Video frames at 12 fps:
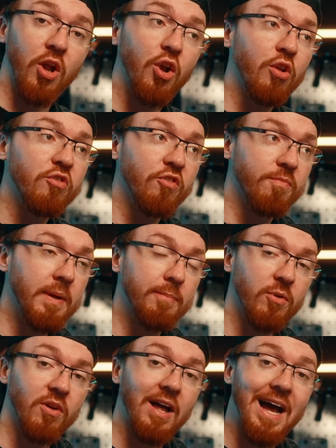a lot of
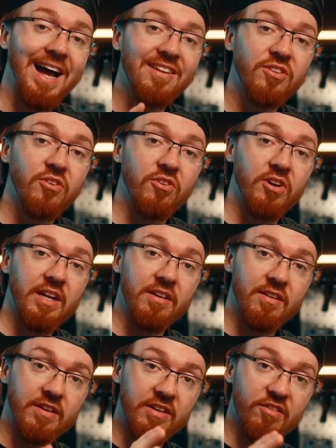people
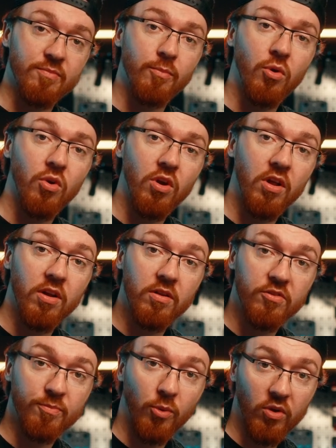underrate this small
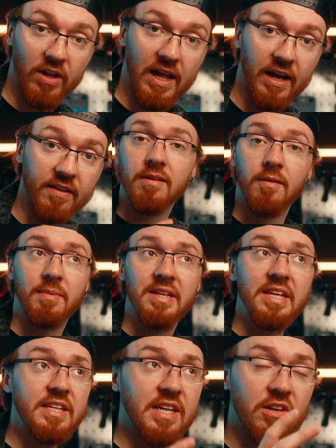spotlight, but
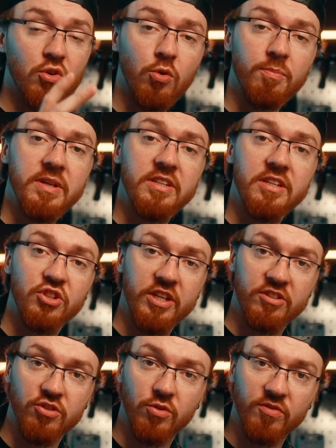it can completely
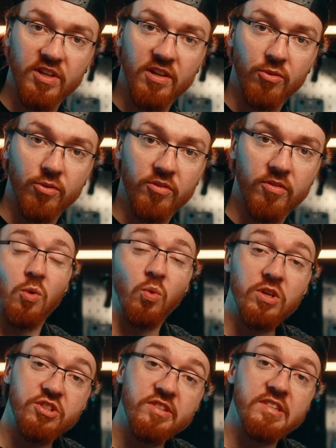change your videos.
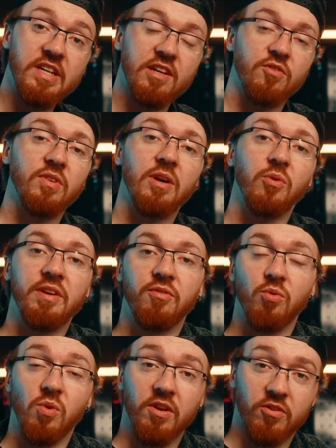Watch this next video if
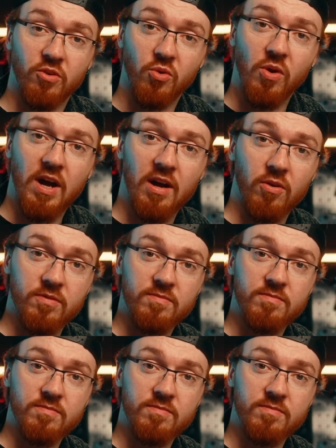you want to know how.